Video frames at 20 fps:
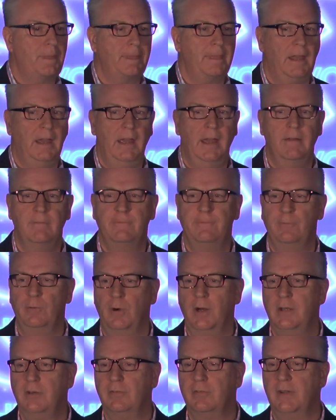And
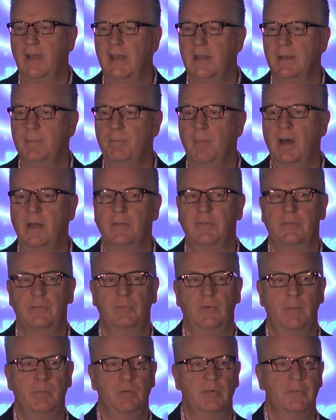480 months
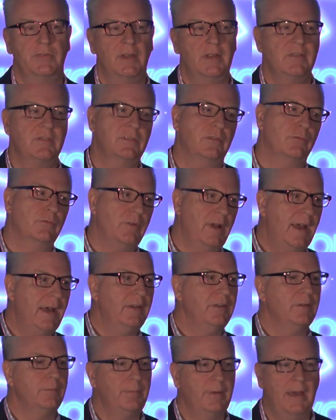represents
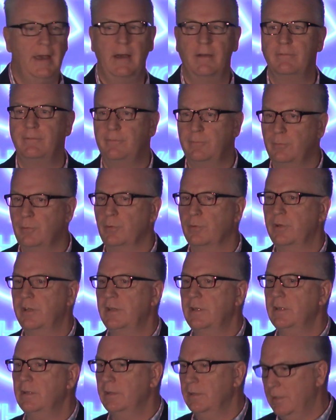around about
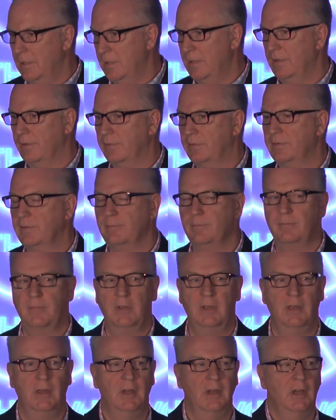40 years,
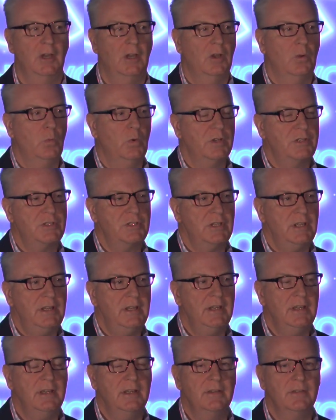which
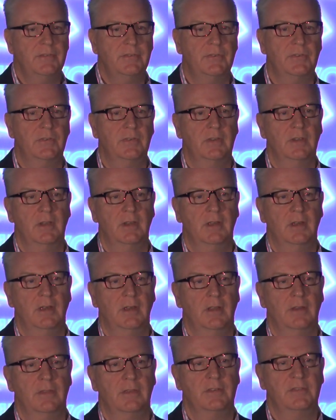is
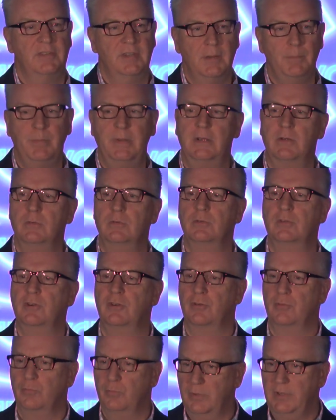the typical
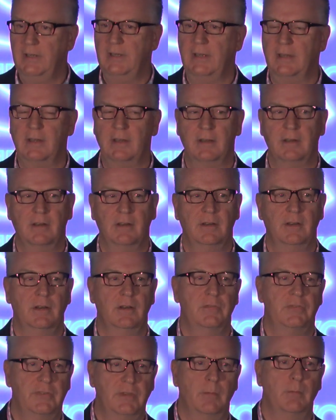career
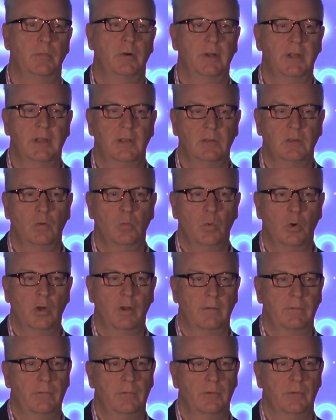of somebody in the
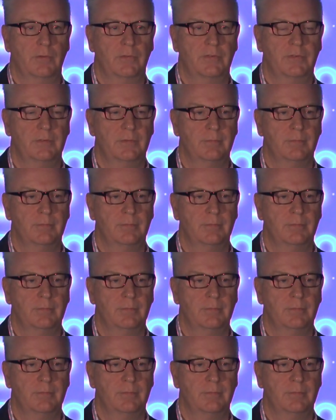workforce.